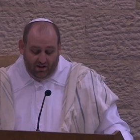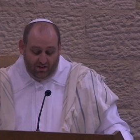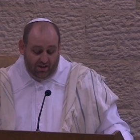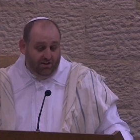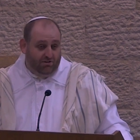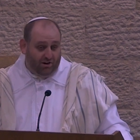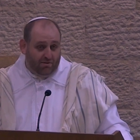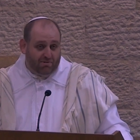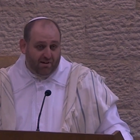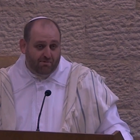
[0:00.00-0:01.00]
These are the
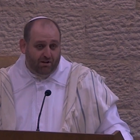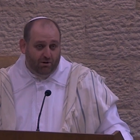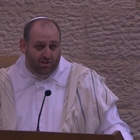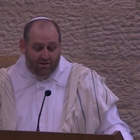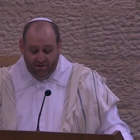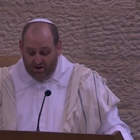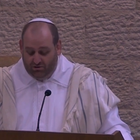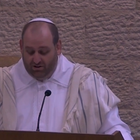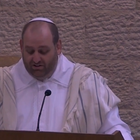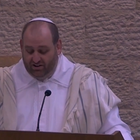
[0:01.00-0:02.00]
people who live in
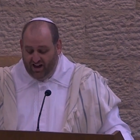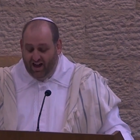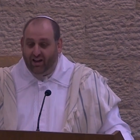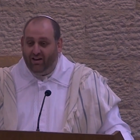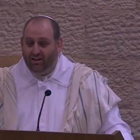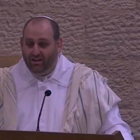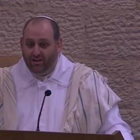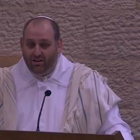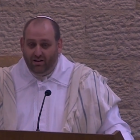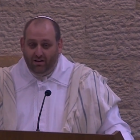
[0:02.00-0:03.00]
Israel today,
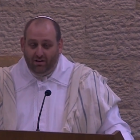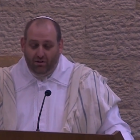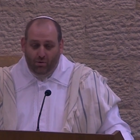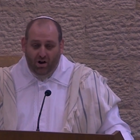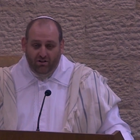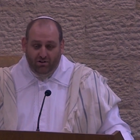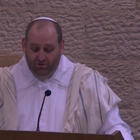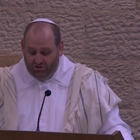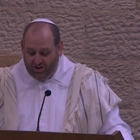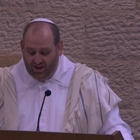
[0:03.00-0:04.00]
the ones who
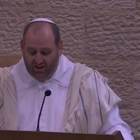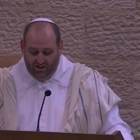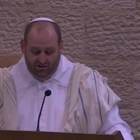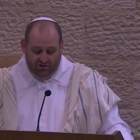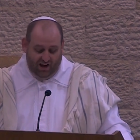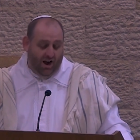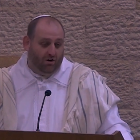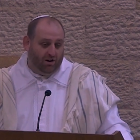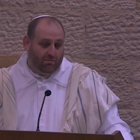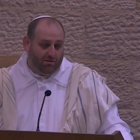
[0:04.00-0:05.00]
sing, shout,
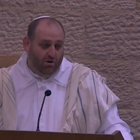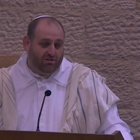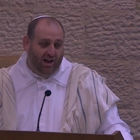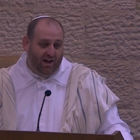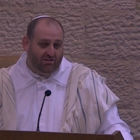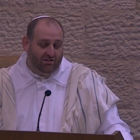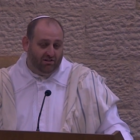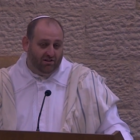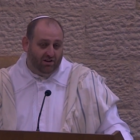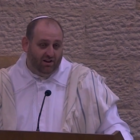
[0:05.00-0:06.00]
and protest,
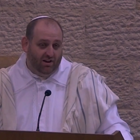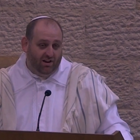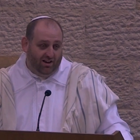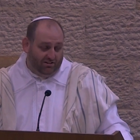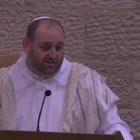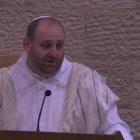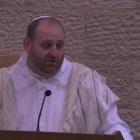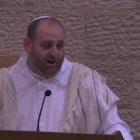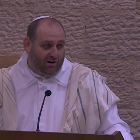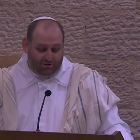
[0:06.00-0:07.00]
yet still
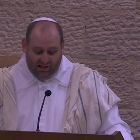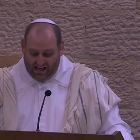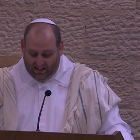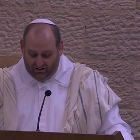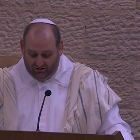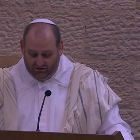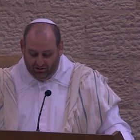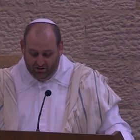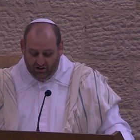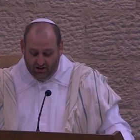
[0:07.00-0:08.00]
share flags,
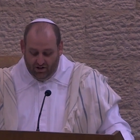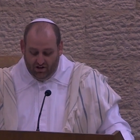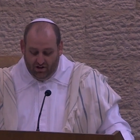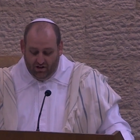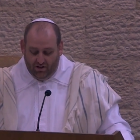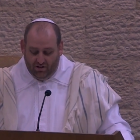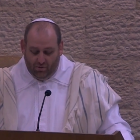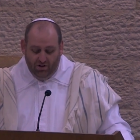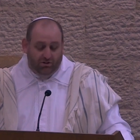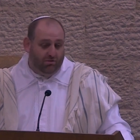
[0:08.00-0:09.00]
the
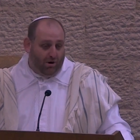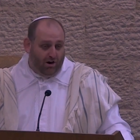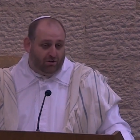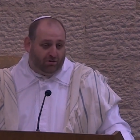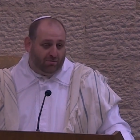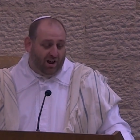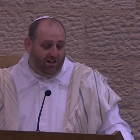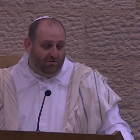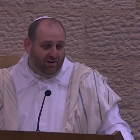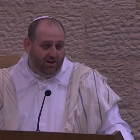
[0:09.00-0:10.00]
ones who march from Tel
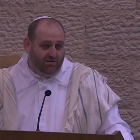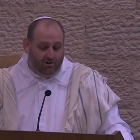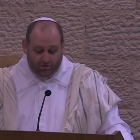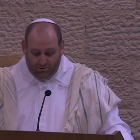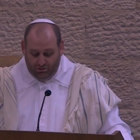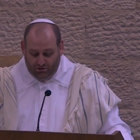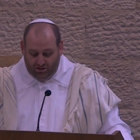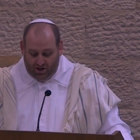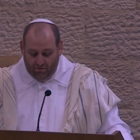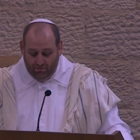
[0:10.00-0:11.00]
Aviv to
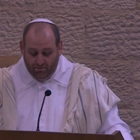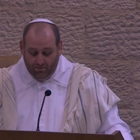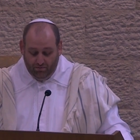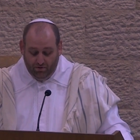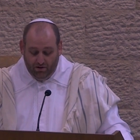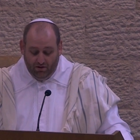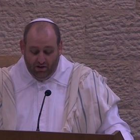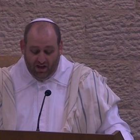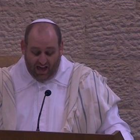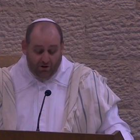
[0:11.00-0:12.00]
Jerusalem,
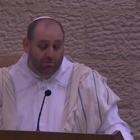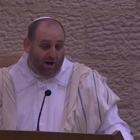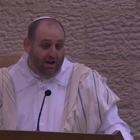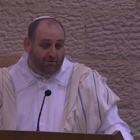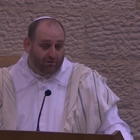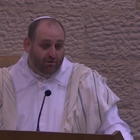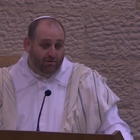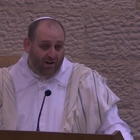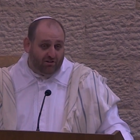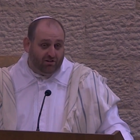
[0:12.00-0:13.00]
and who buy fruit and
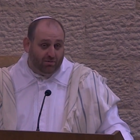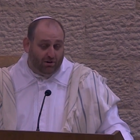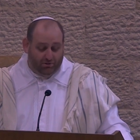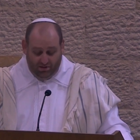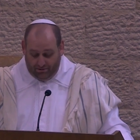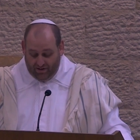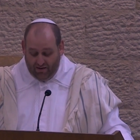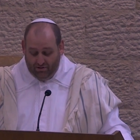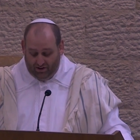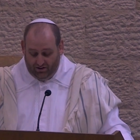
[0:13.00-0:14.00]
vegetables for their
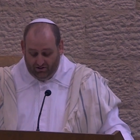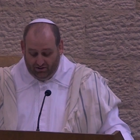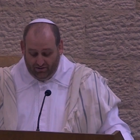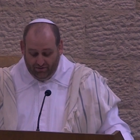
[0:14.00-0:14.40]
families.